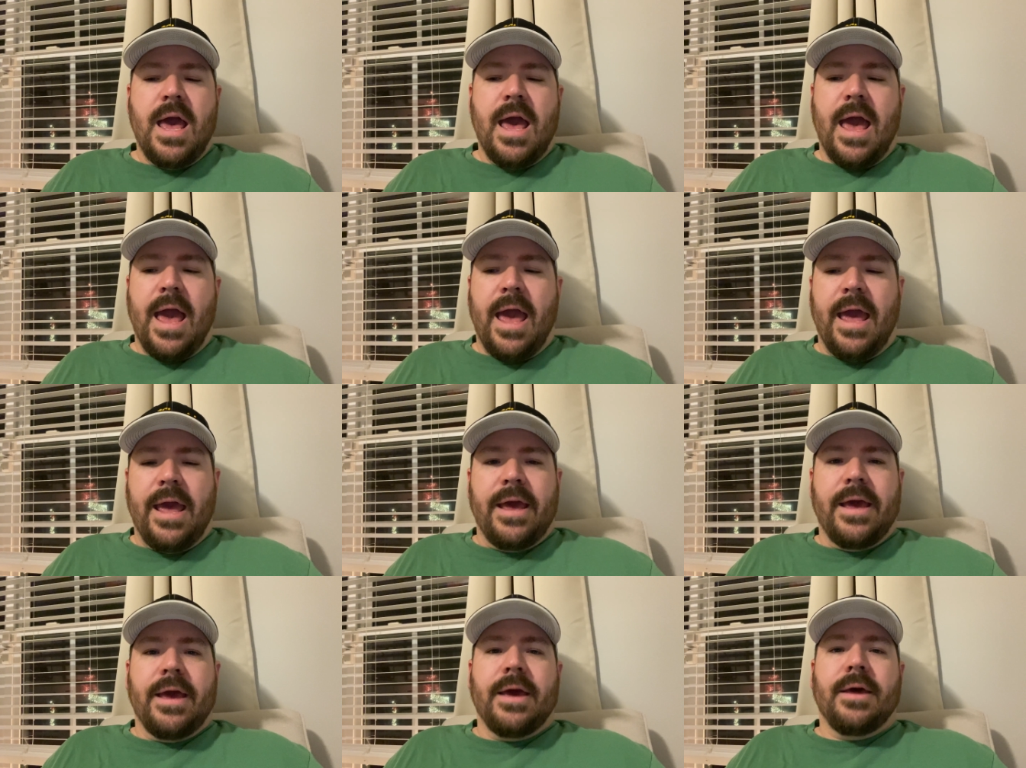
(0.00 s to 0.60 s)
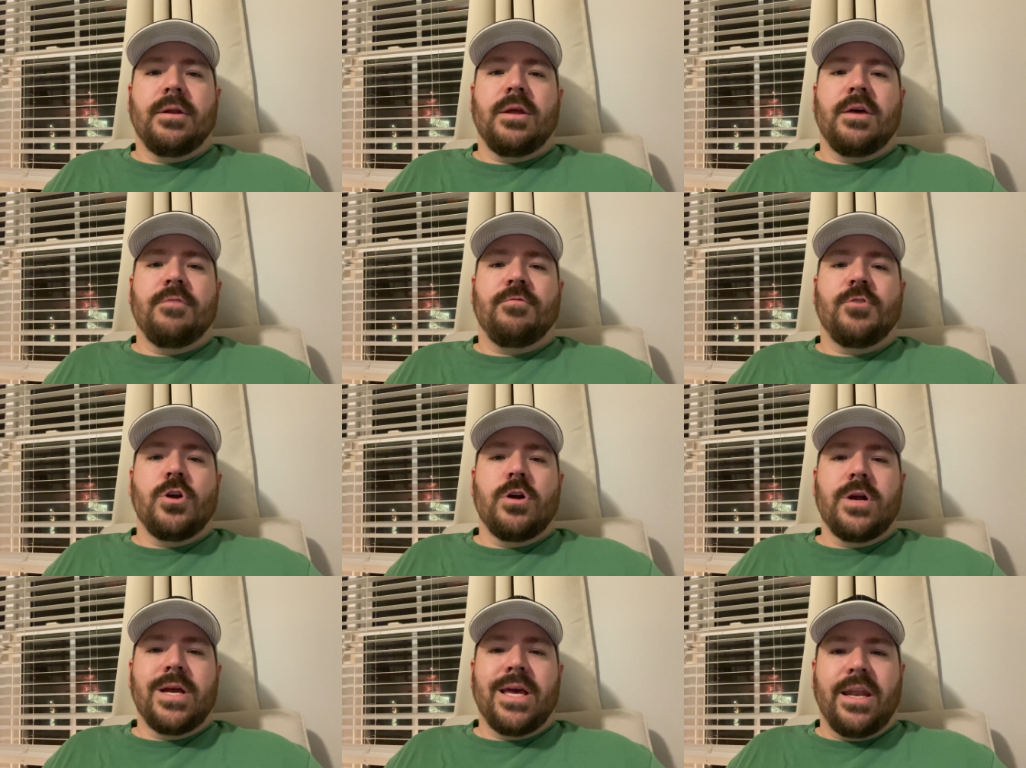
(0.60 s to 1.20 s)
and if
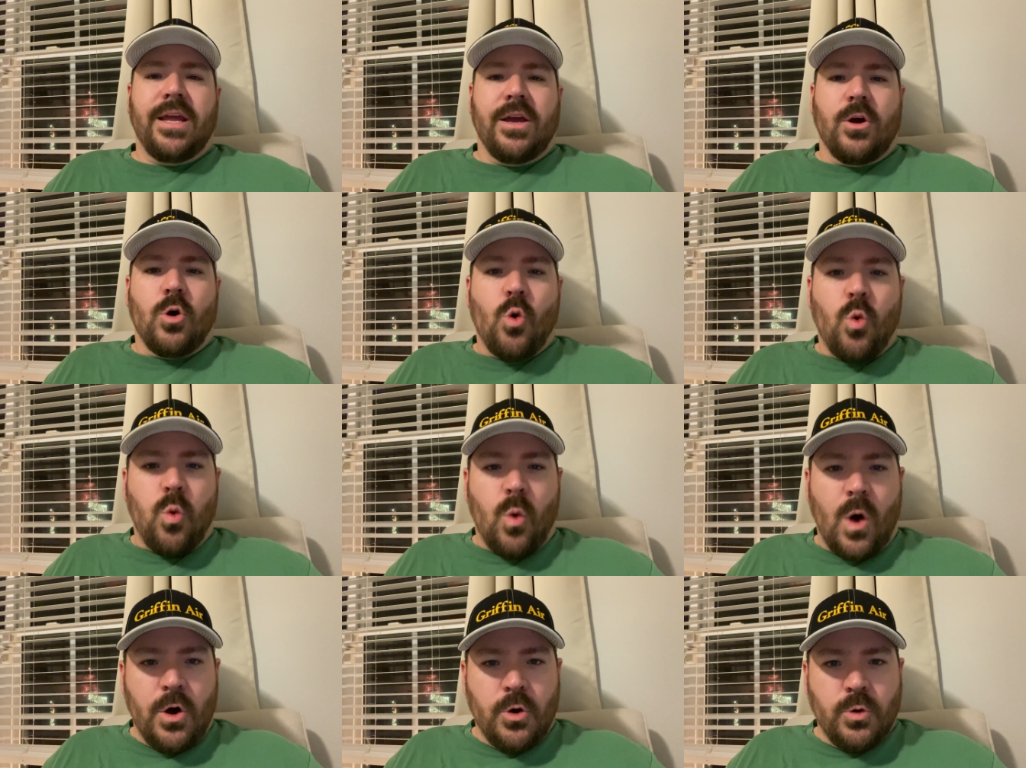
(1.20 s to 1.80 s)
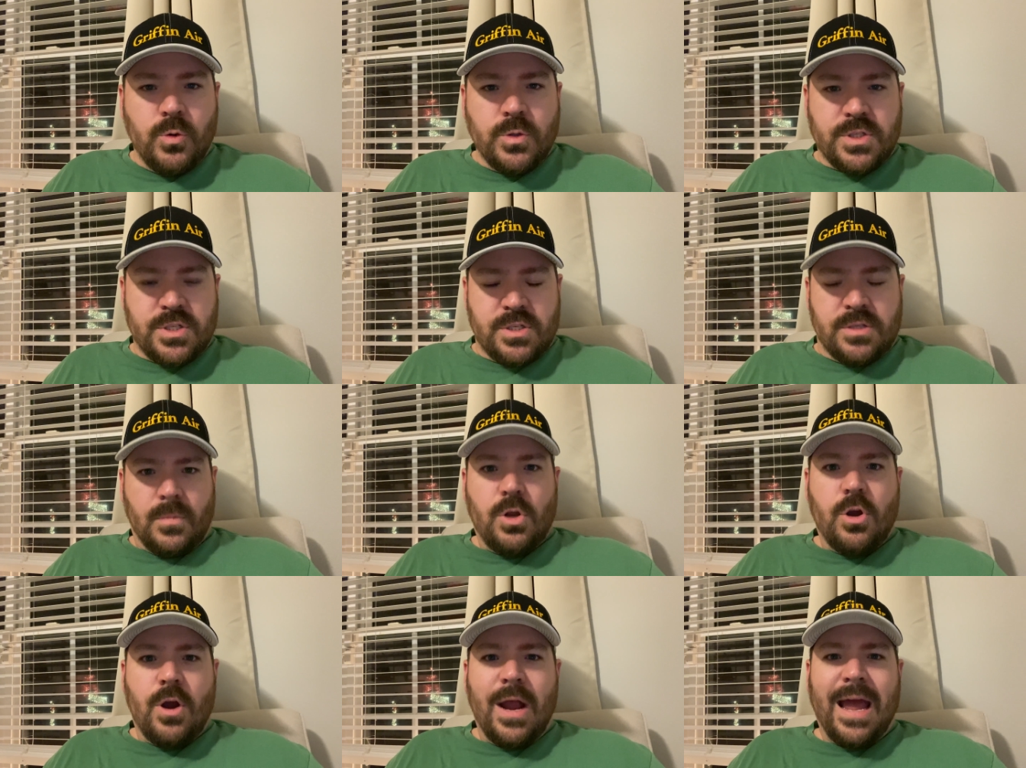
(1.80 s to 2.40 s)
you're getting
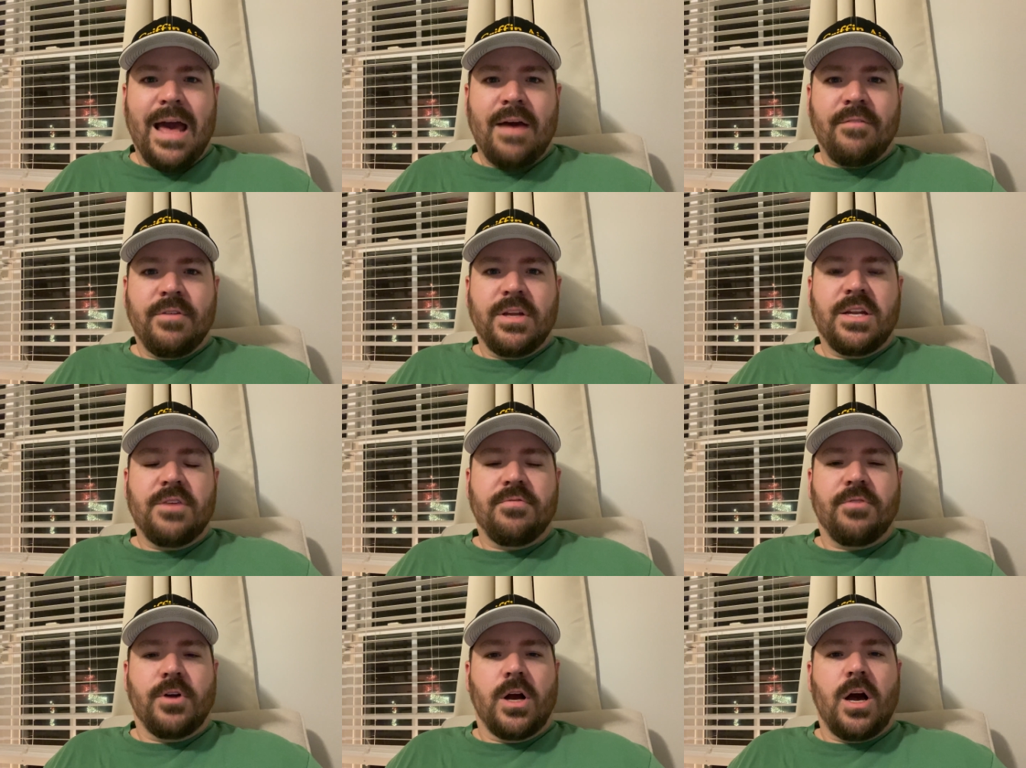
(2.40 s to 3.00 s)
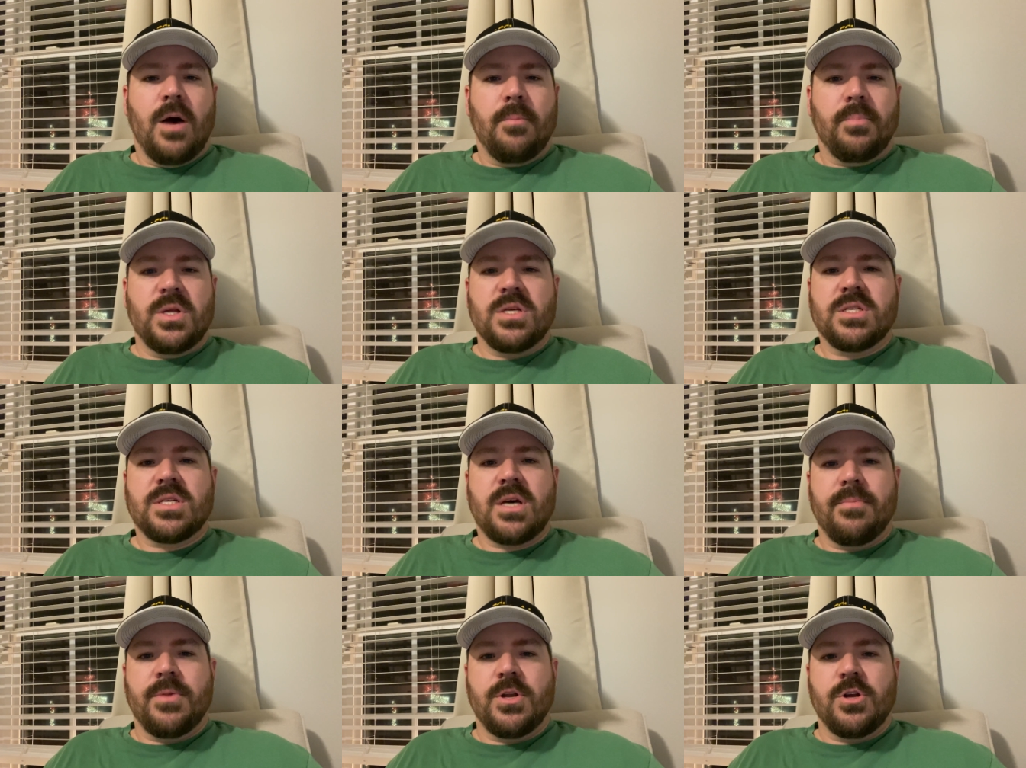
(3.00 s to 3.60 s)
quotes, you're having different companies
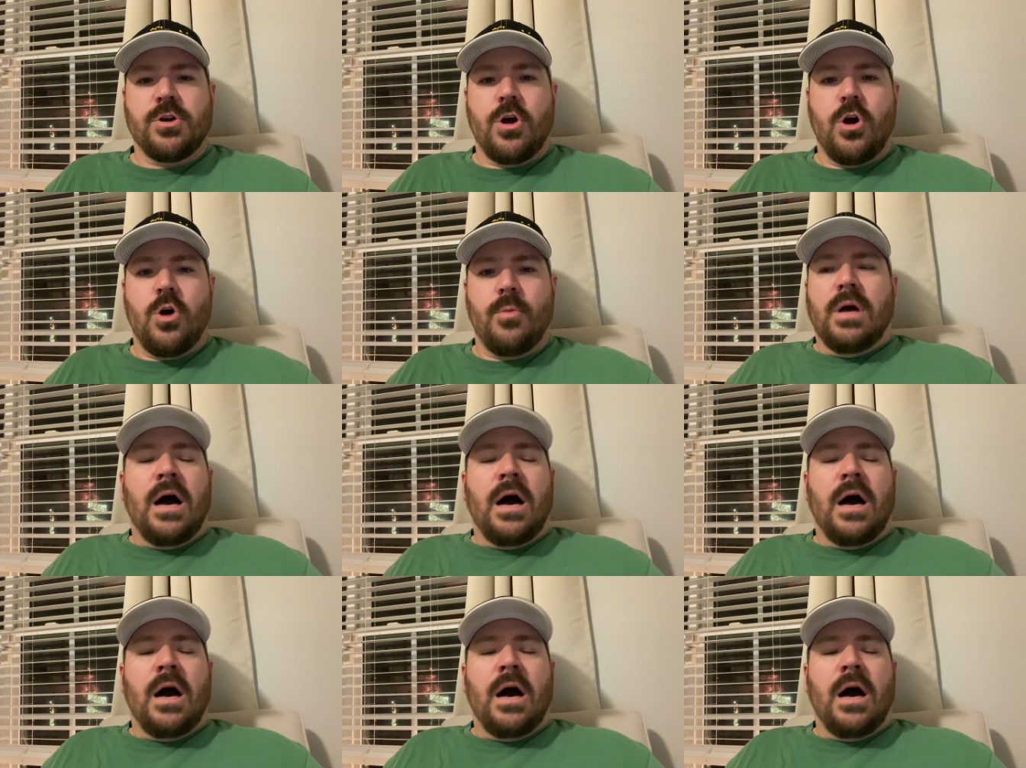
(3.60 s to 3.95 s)
come in your home,